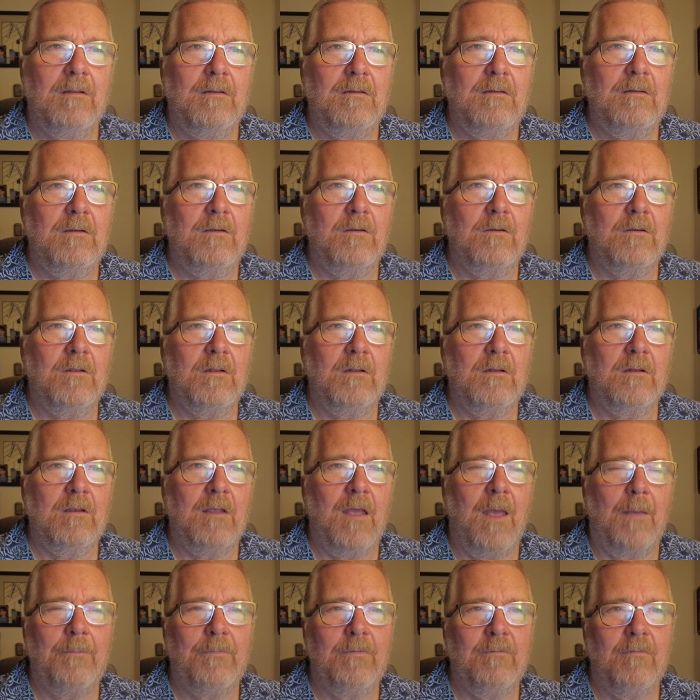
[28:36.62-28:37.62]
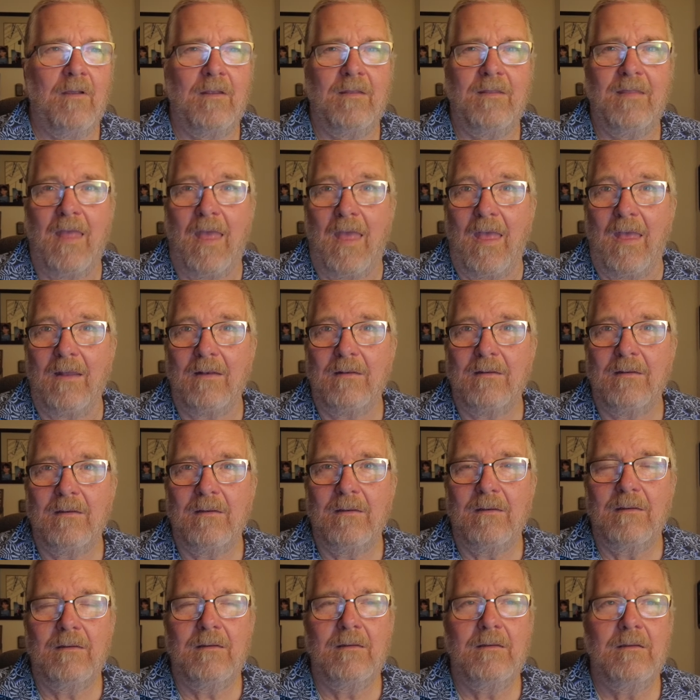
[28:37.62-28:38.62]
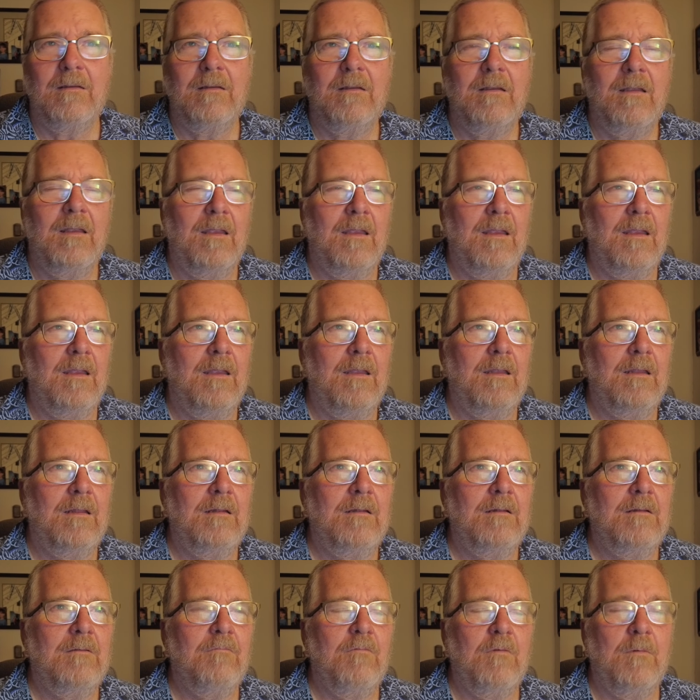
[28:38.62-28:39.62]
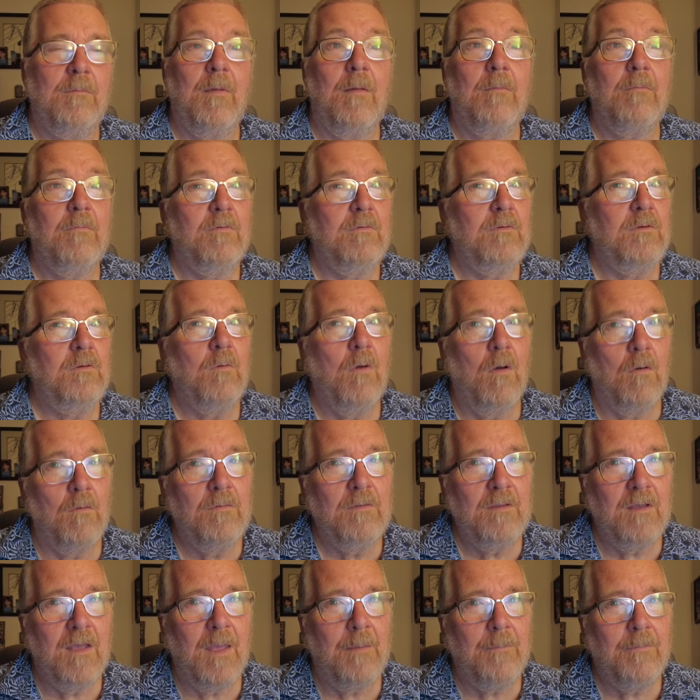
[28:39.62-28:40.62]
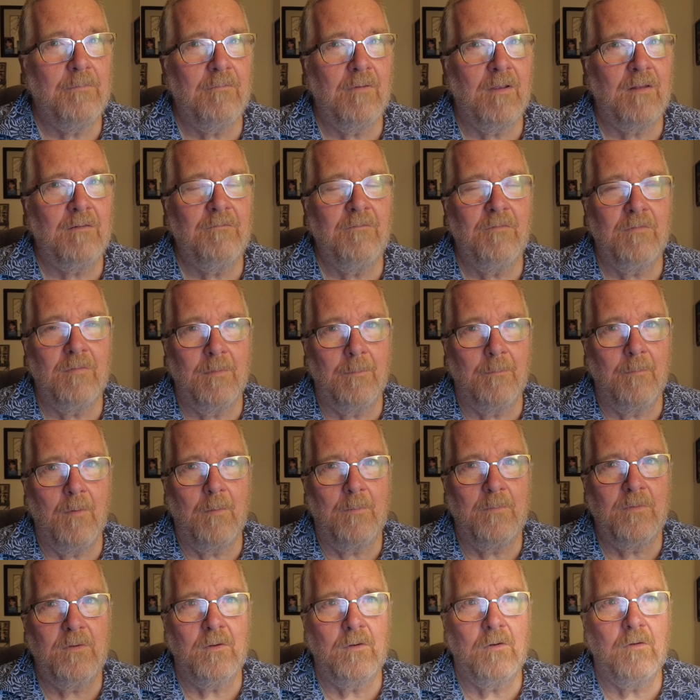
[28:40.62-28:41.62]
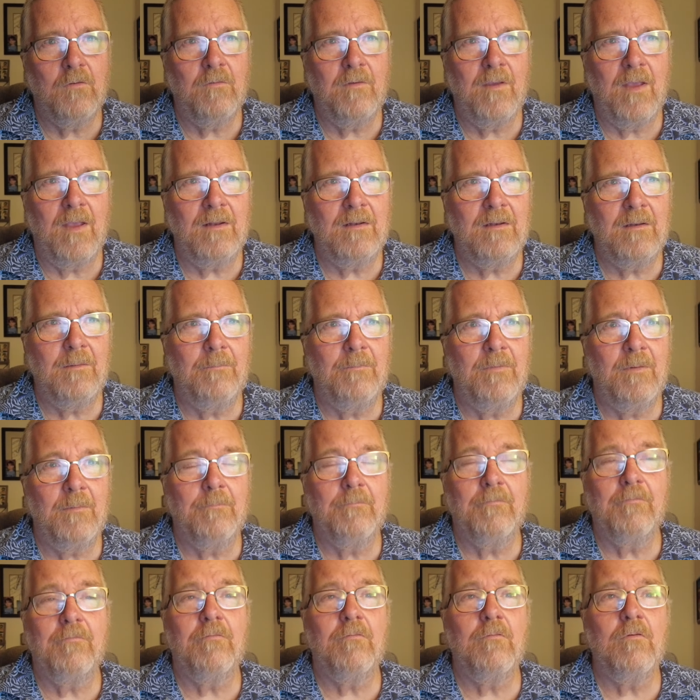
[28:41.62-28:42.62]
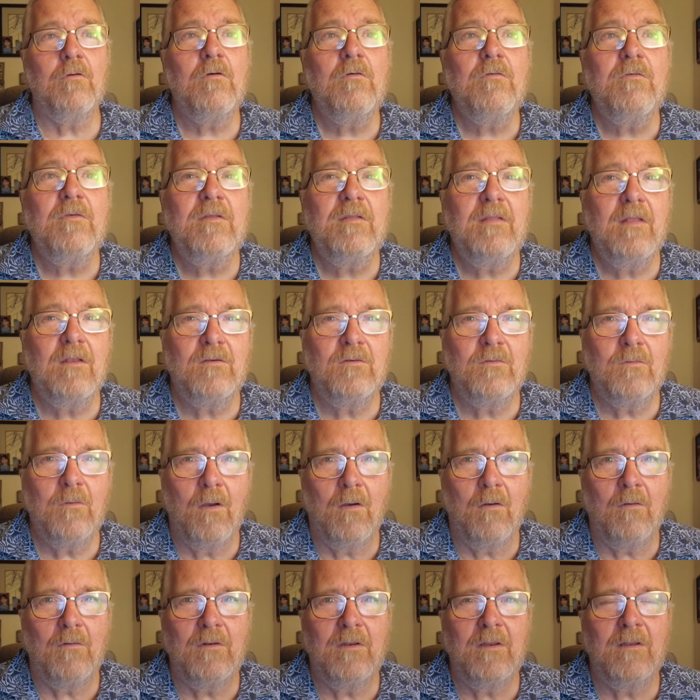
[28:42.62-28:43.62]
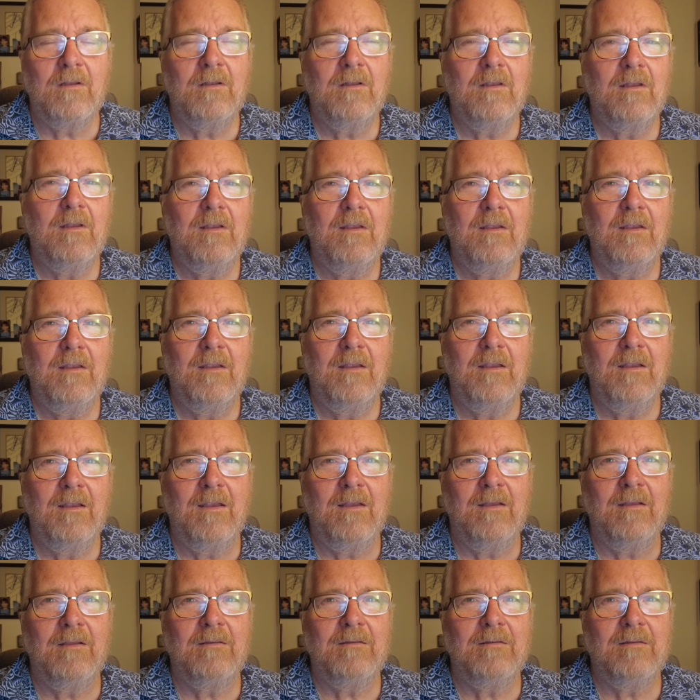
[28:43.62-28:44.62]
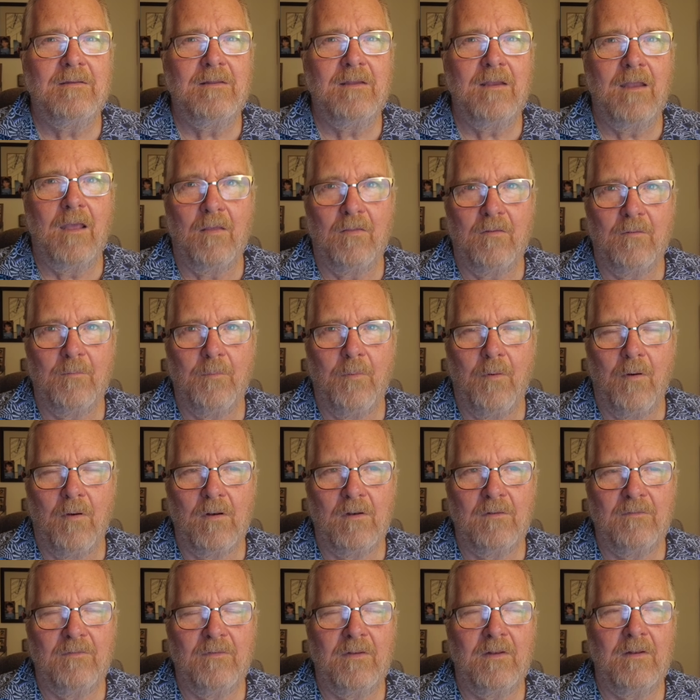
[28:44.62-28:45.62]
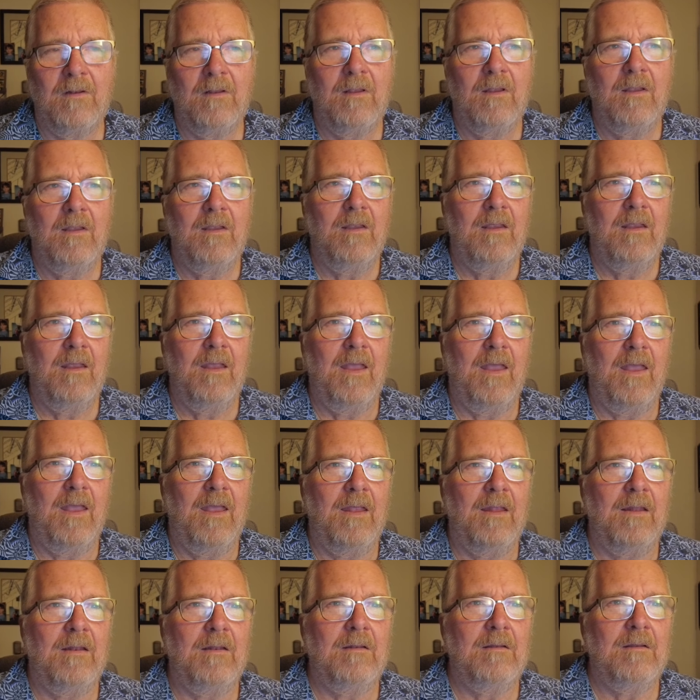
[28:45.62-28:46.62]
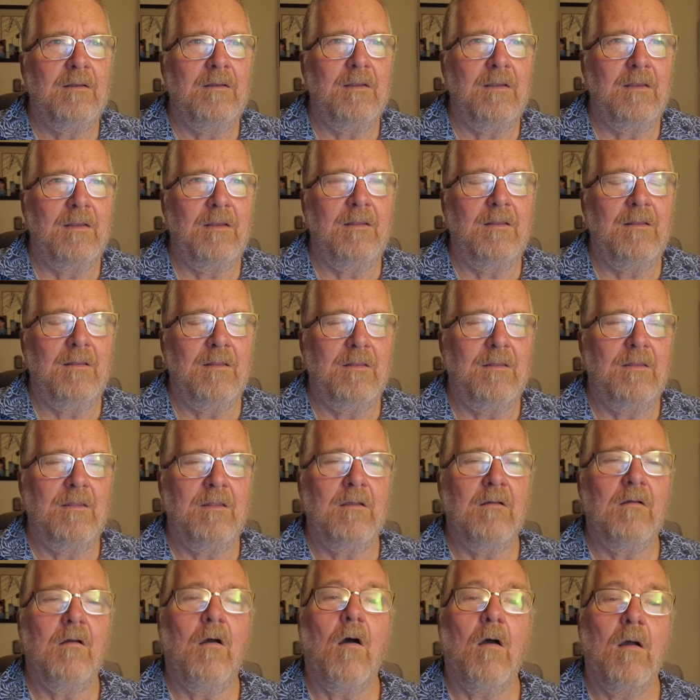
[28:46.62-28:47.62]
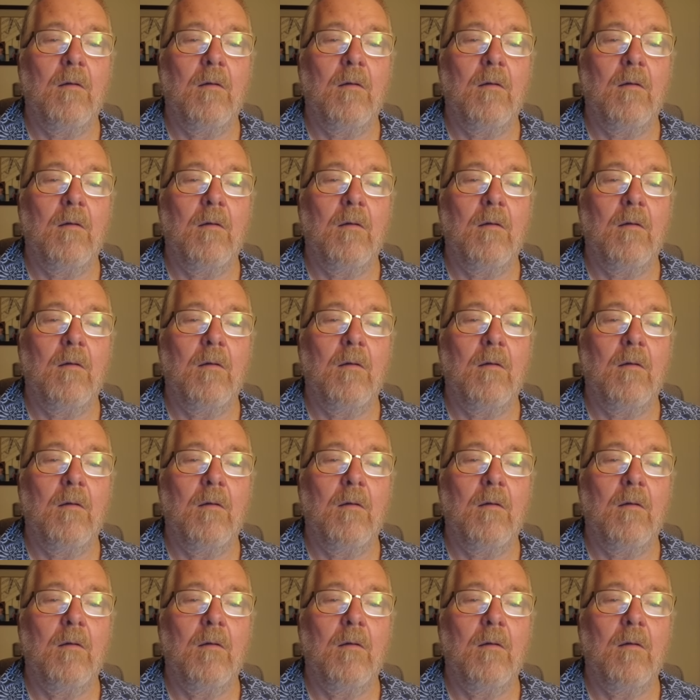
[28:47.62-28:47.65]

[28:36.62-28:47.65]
you can copyright that. And remember, you own the copyright from the moment you create it, but proving that you own it is the other part of it. And there